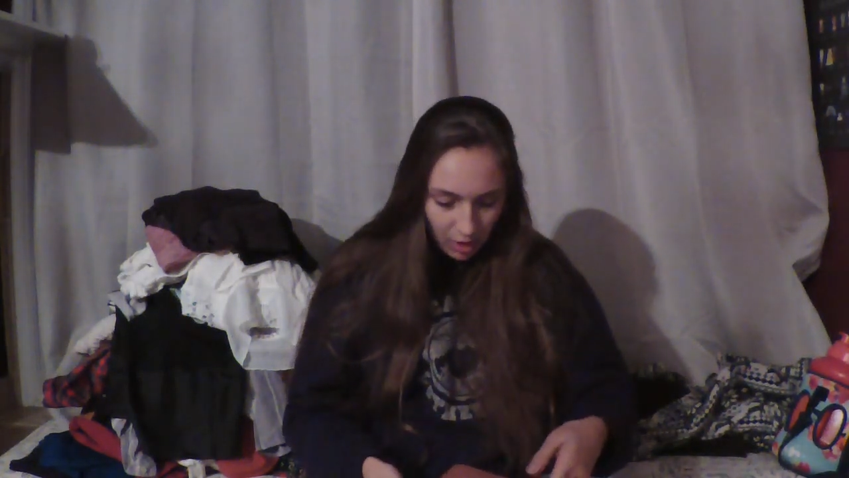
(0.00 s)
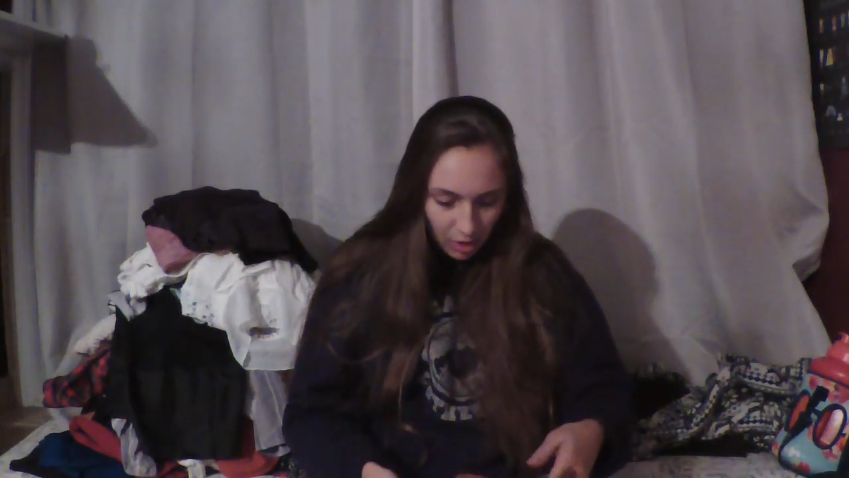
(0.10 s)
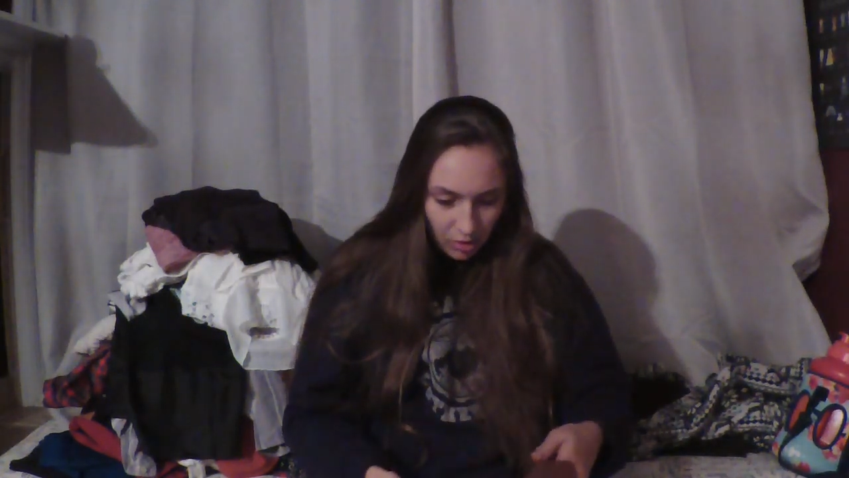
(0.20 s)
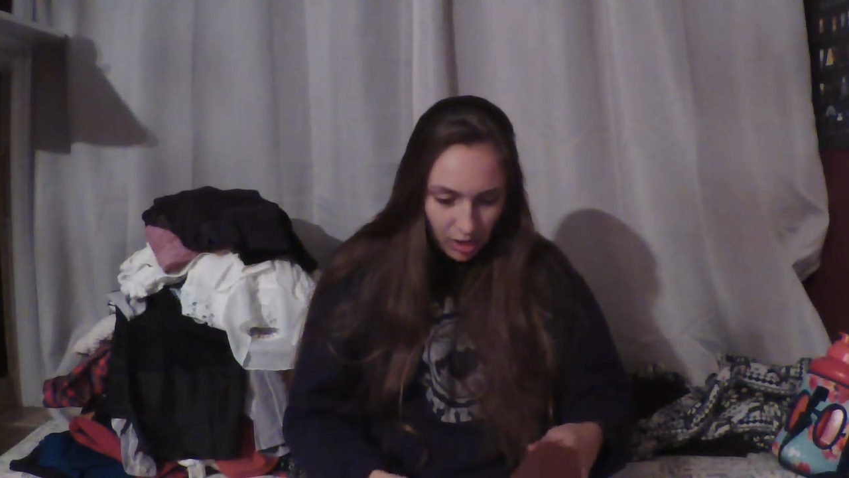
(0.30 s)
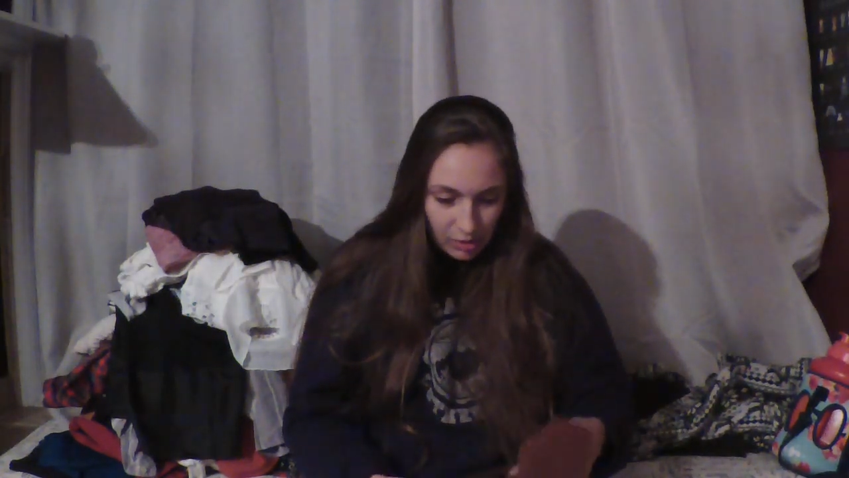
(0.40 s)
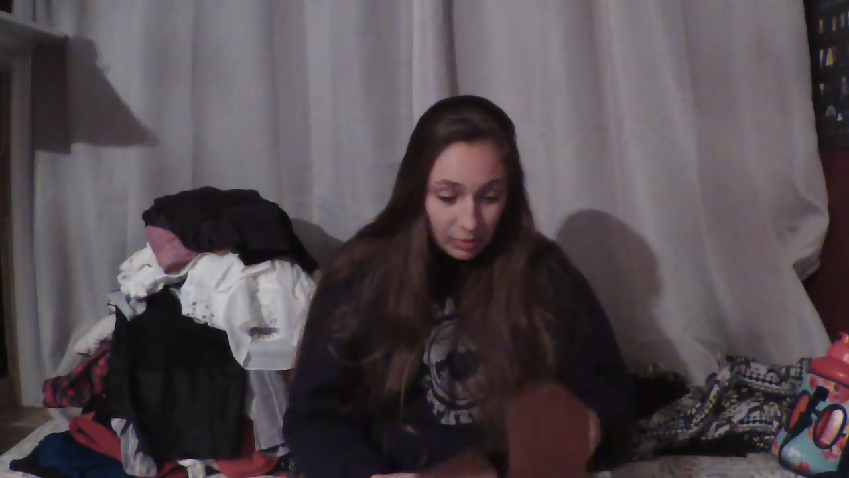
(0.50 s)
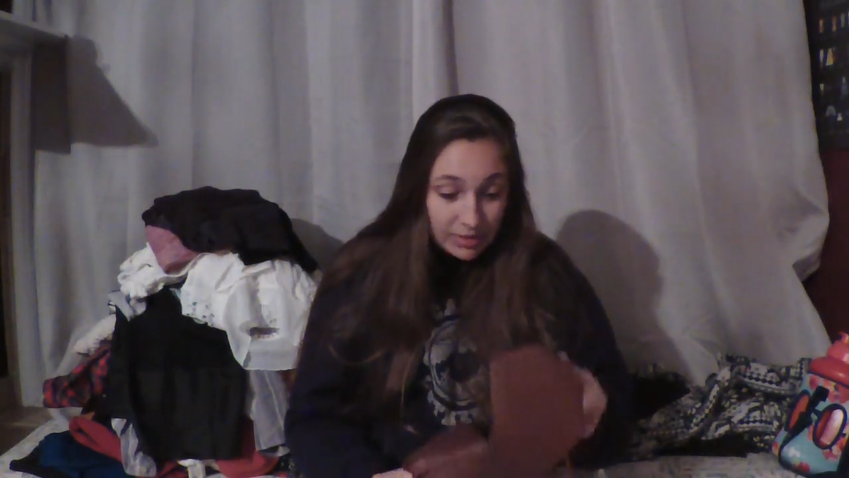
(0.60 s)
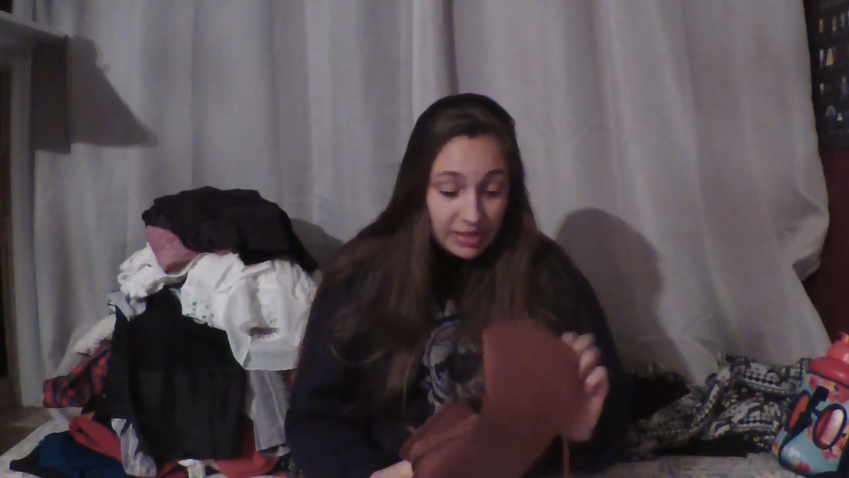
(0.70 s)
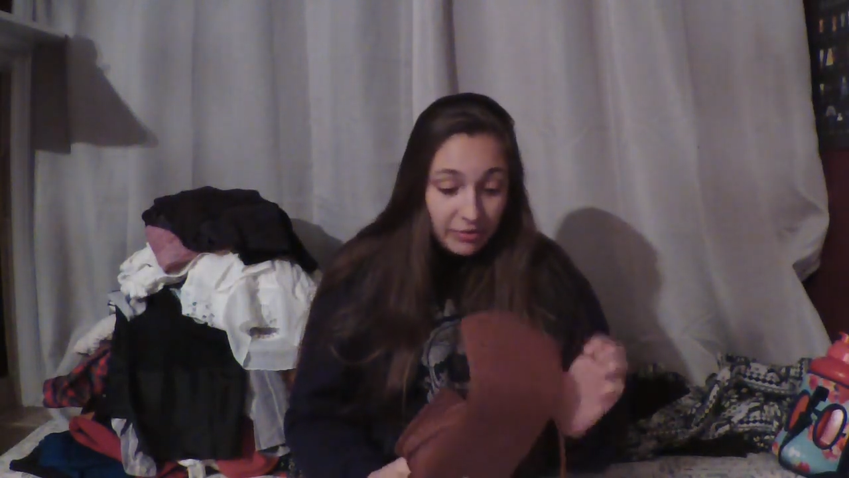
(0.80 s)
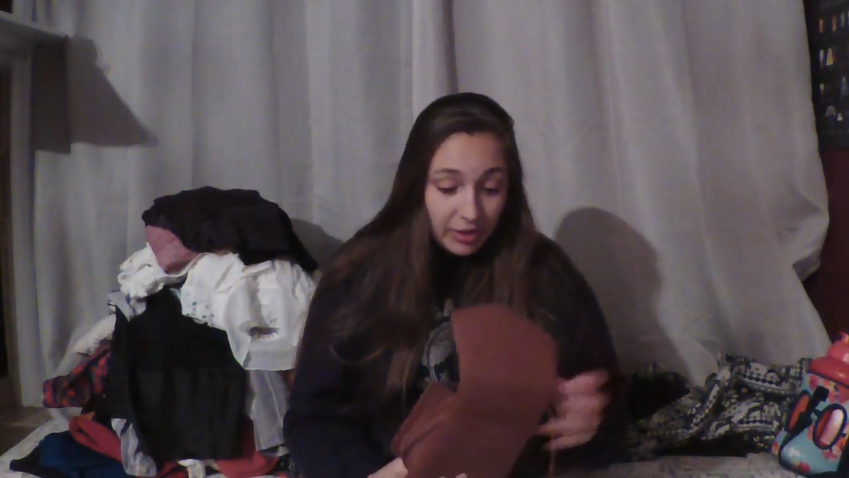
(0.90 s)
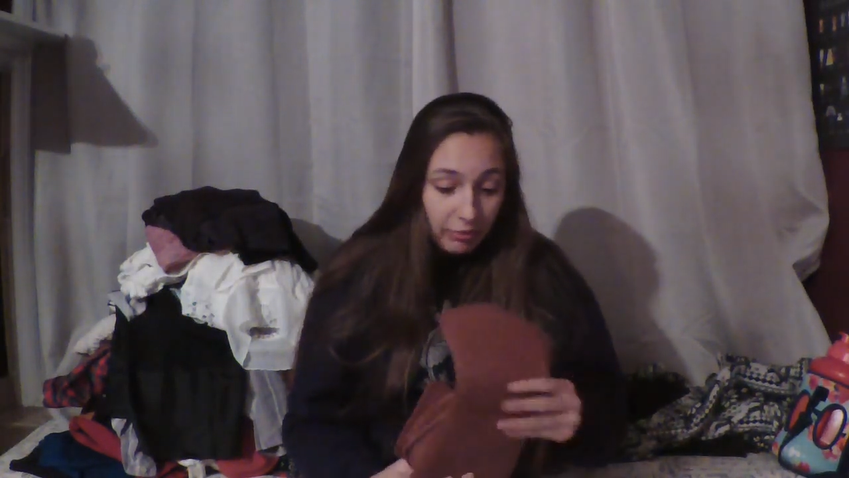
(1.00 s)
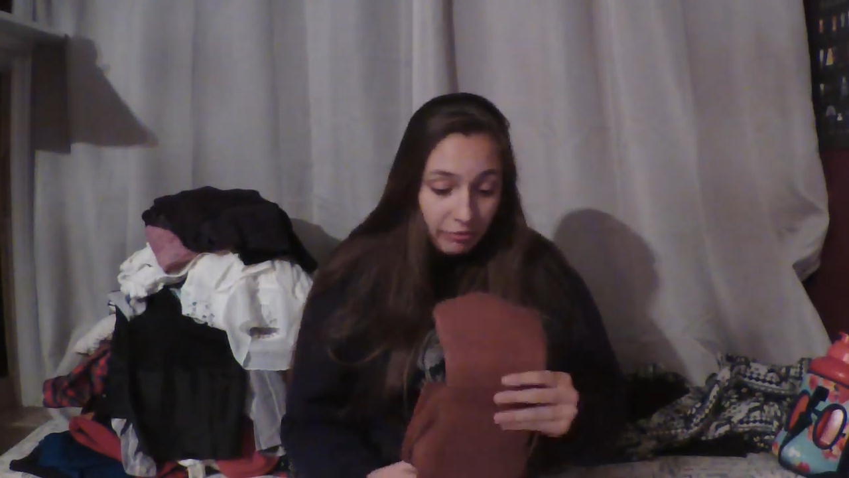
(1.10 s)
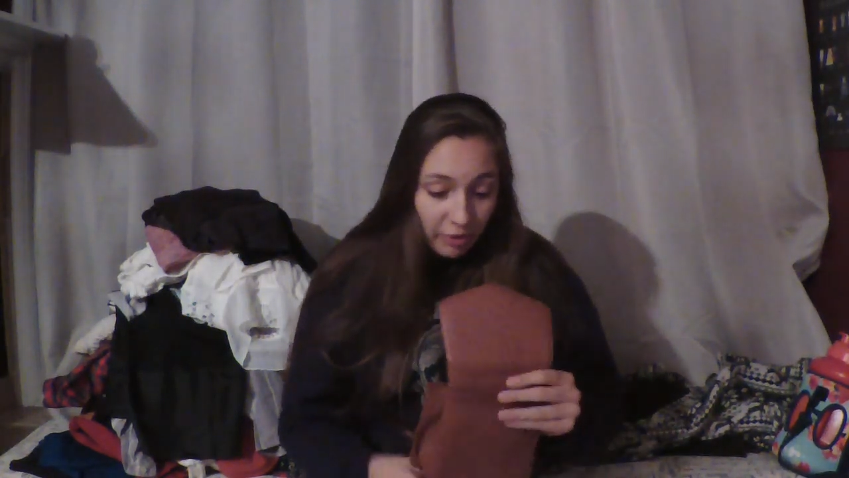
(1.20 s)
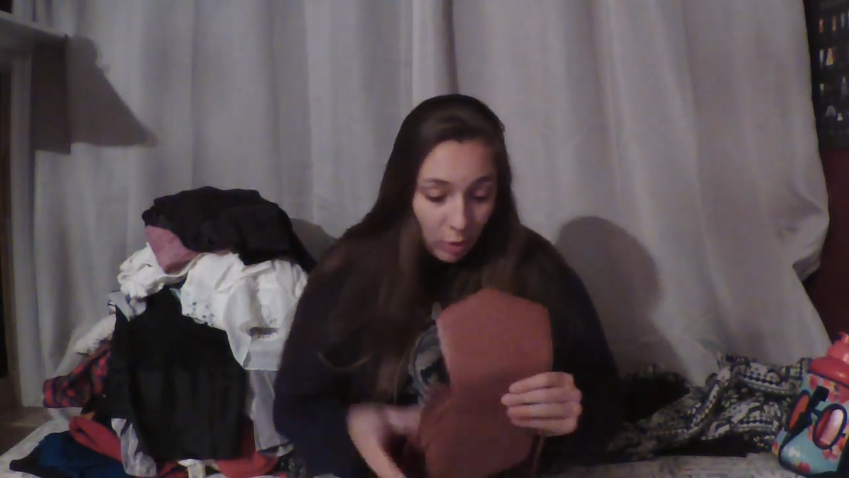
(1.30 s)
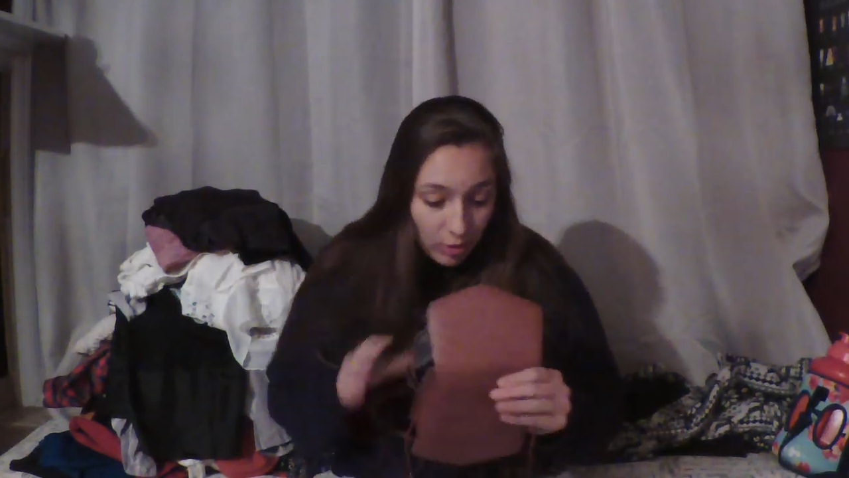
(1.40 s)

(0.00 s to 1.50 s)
Okay, well it's definitely a faux